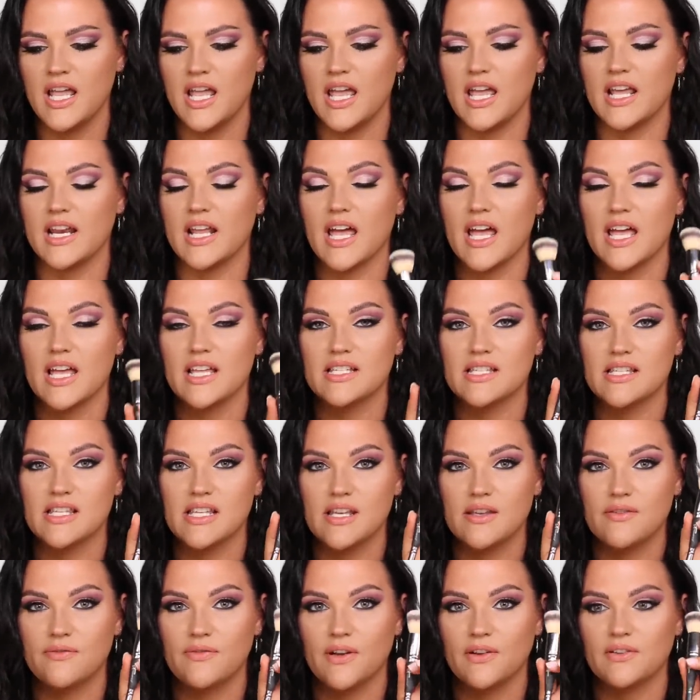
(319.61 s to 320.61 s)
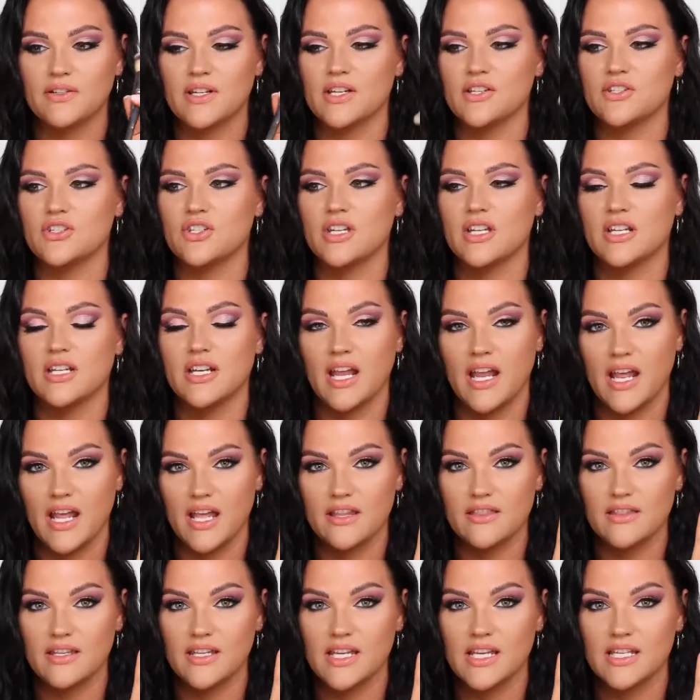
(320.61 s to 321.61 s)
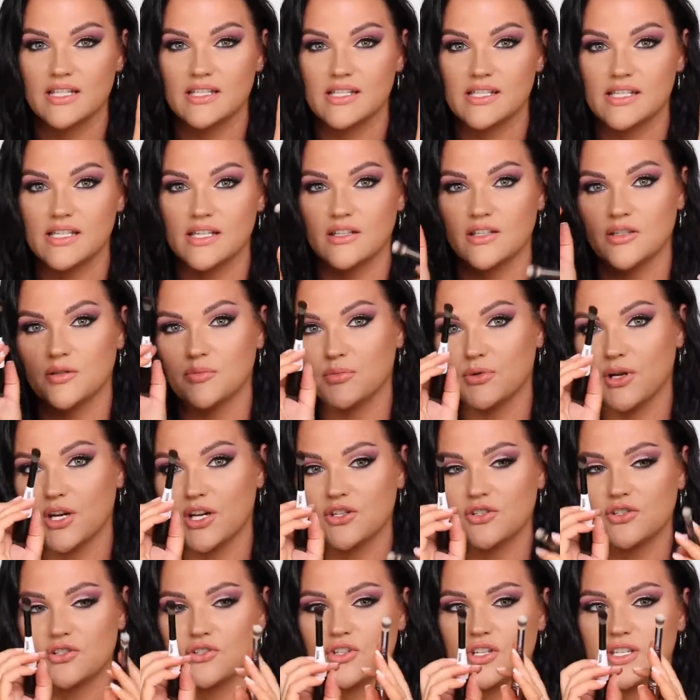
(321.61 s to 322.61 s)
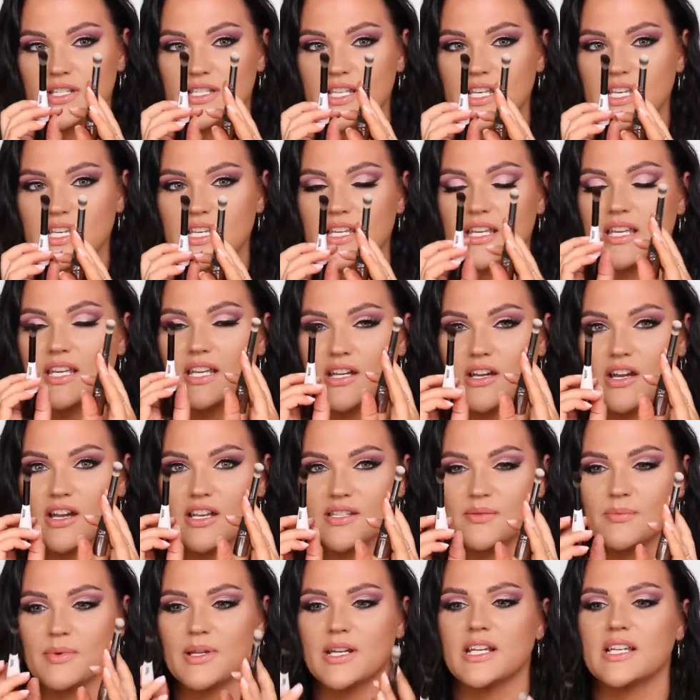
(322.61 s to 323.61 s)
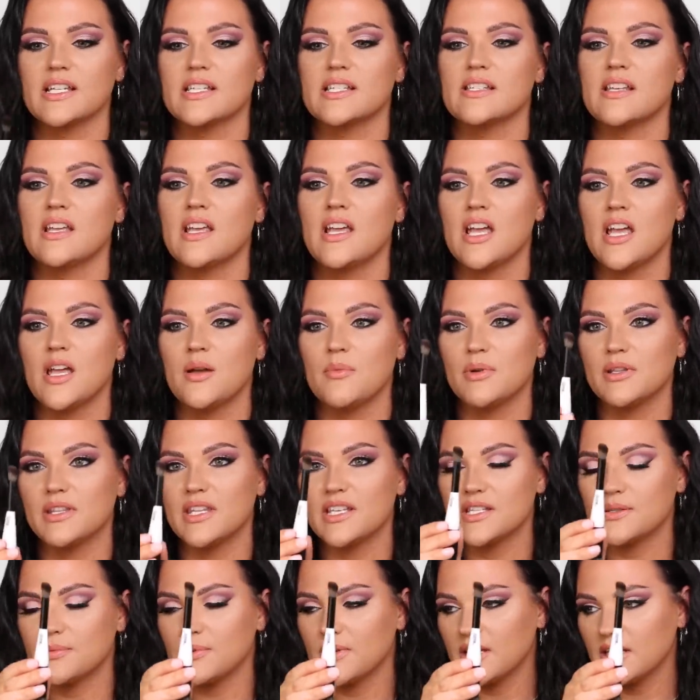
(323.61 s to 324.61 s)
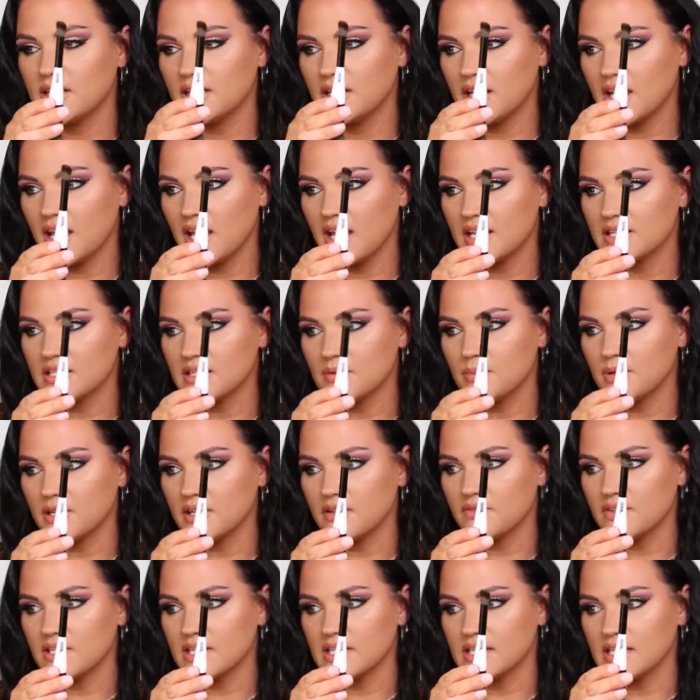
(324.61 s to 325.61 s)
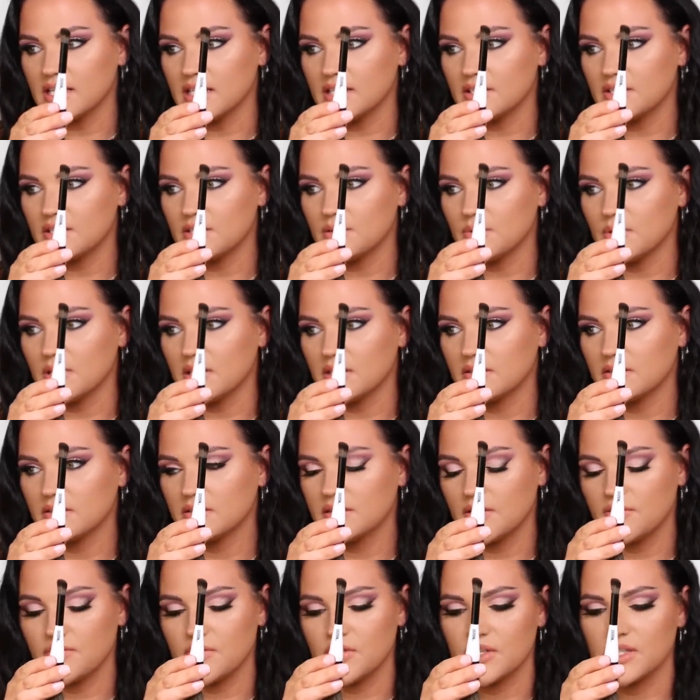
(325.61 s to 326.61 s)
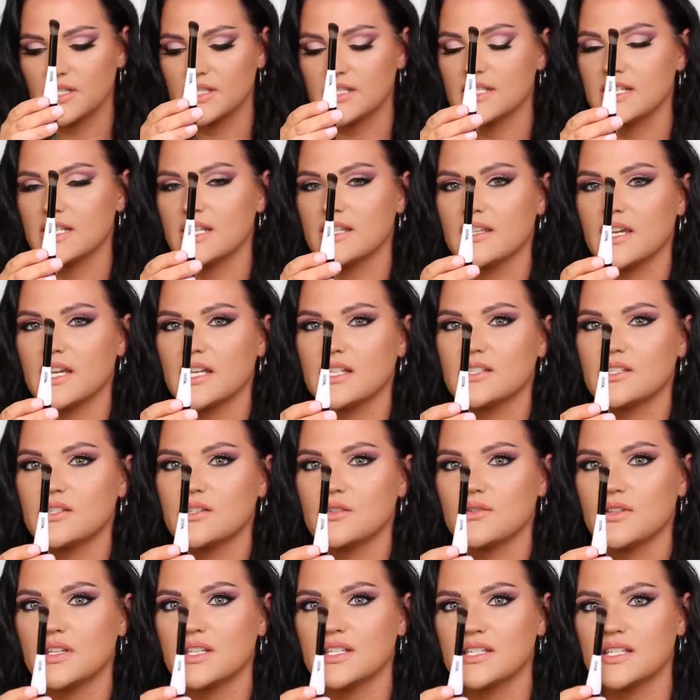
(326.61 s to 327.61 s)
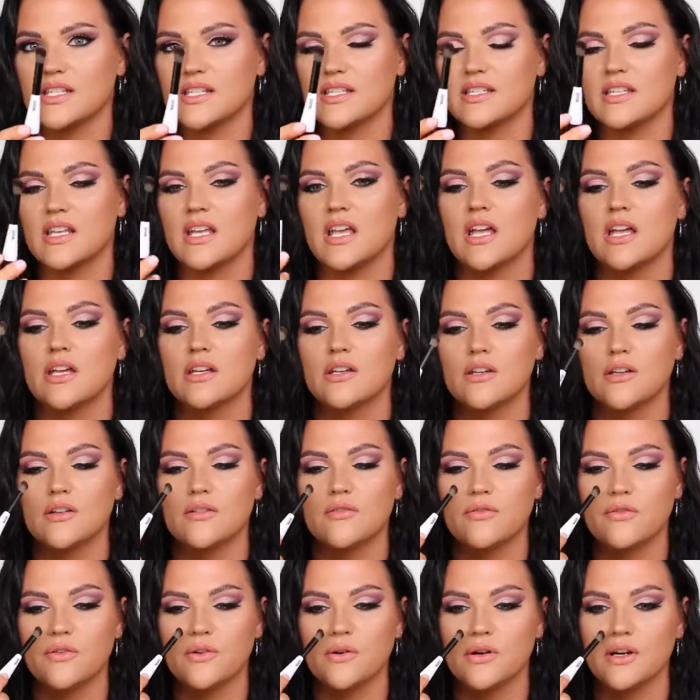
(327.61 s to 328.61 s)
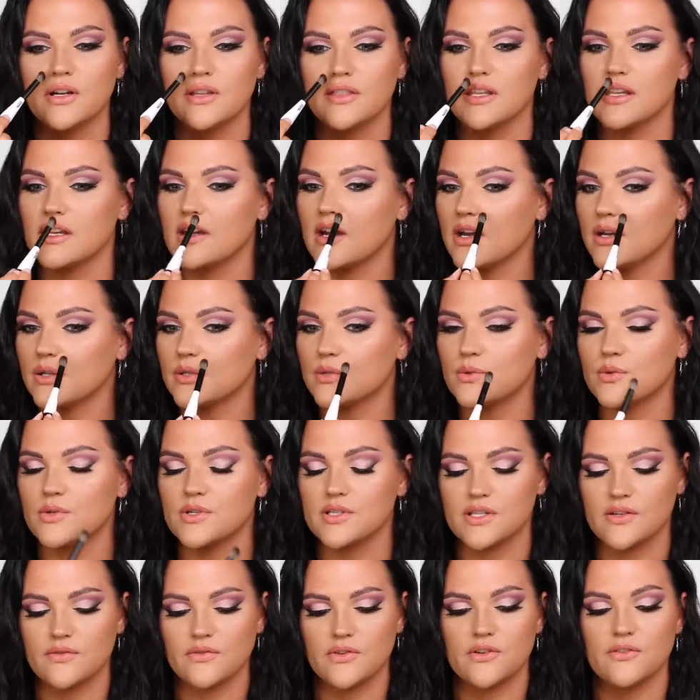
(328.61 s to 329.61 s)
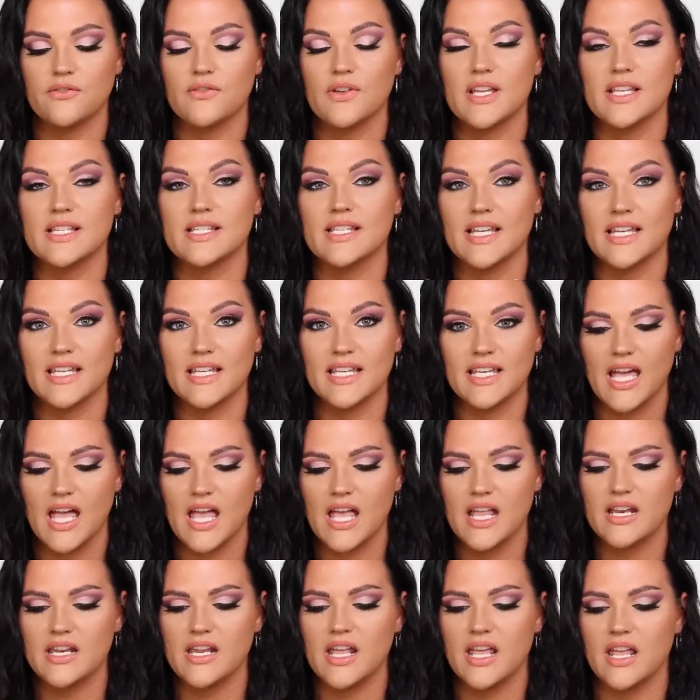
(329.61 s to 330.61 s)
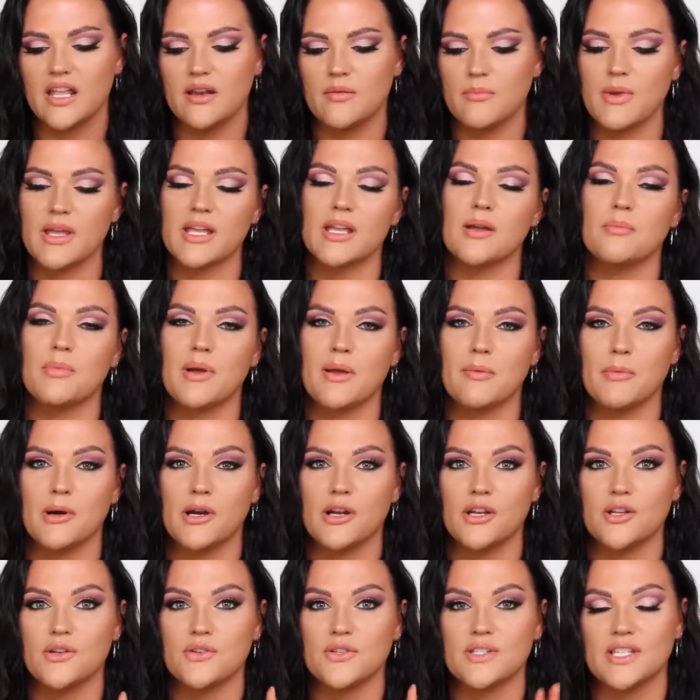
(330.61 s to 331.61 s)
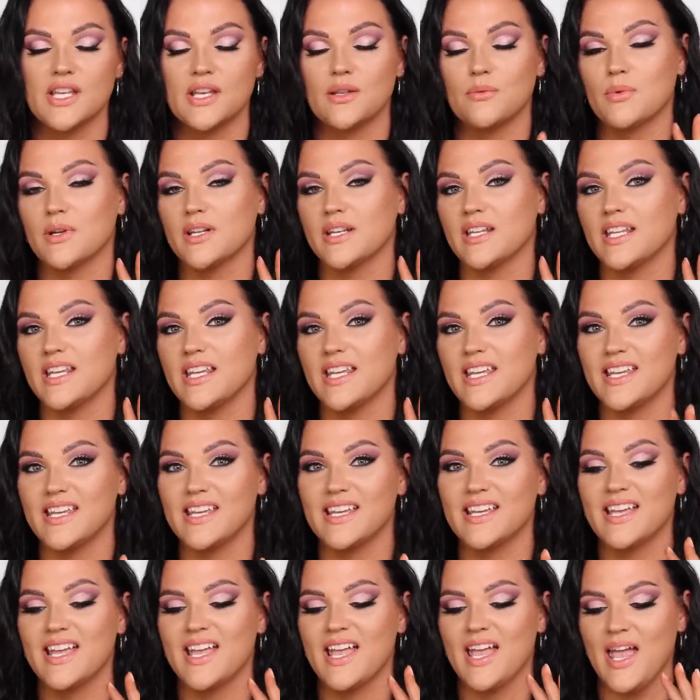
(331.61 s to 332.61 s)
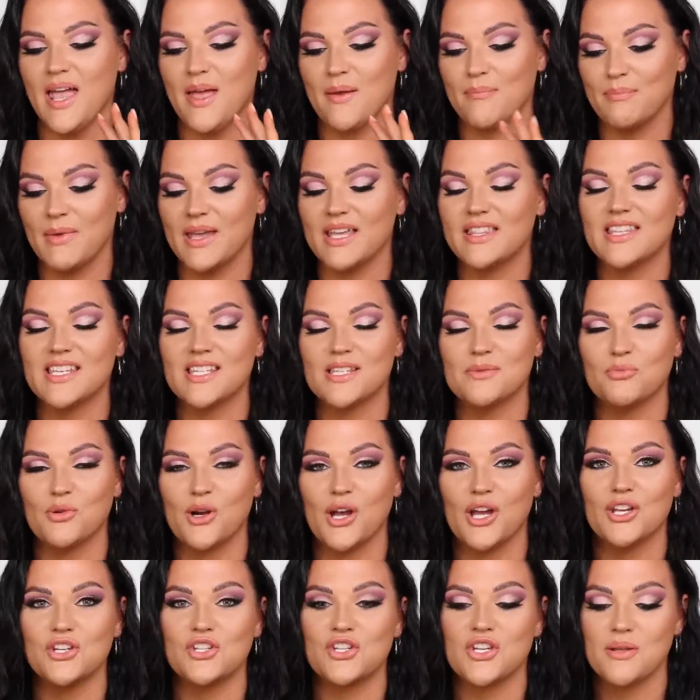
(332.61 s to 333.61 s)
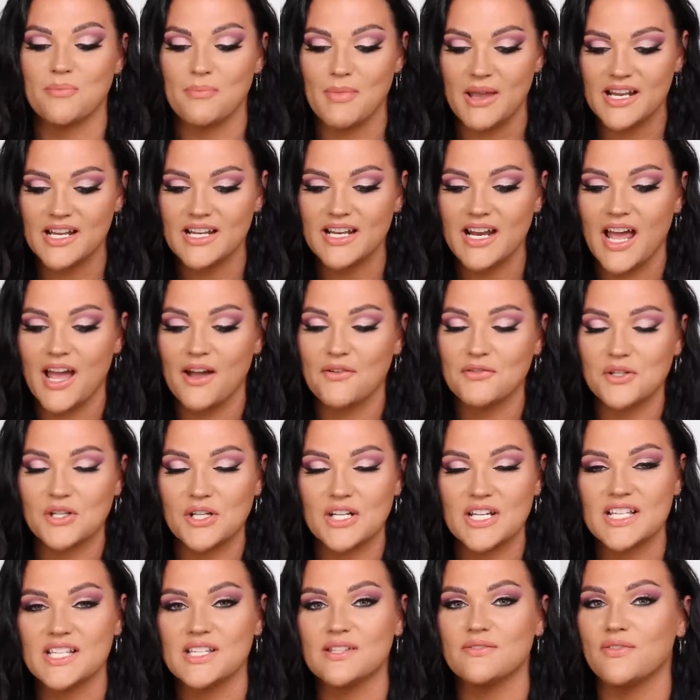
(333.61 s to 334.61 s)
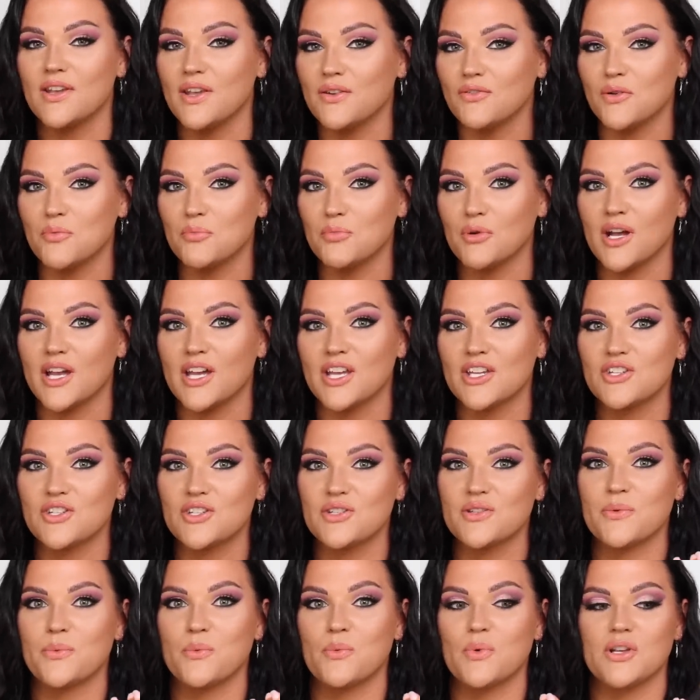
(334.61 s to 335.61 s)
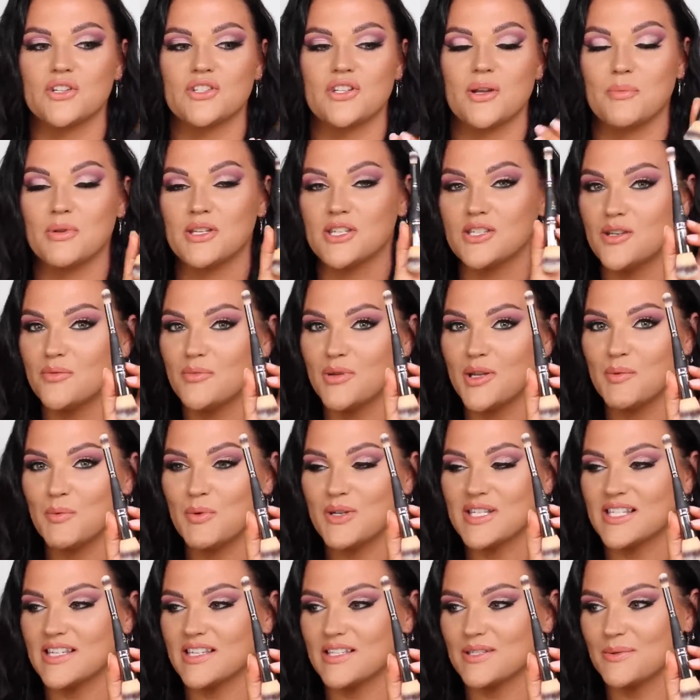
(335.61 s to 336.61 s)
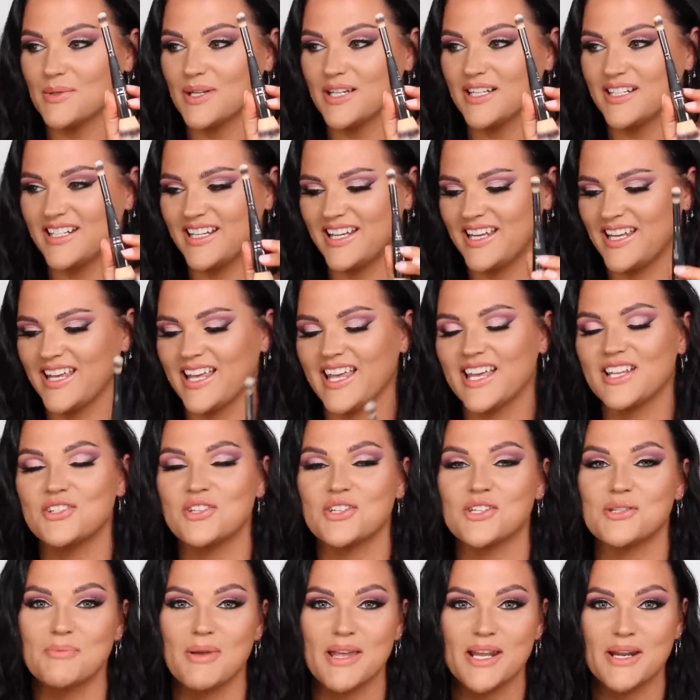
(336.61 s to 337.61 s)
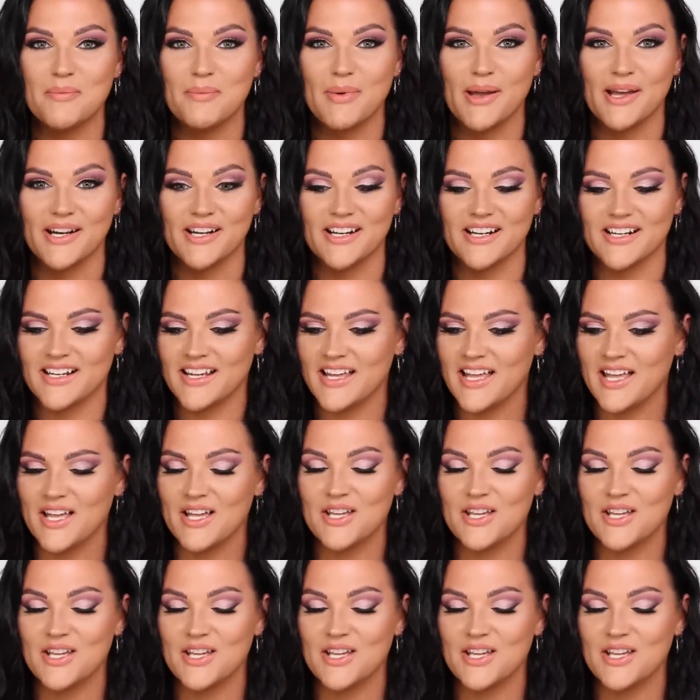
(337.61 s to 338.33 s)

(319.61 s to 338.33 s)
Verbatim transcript: It has the foundation and the concealer brush, just like It Cosmetics, but this one has a bit of a slant to it, if you can see that. So this is good for the contours of your face again, and Makeup by Mario said when he made this brush, he made it after his favorite brush, which I'm assuming was this one, and just made it better.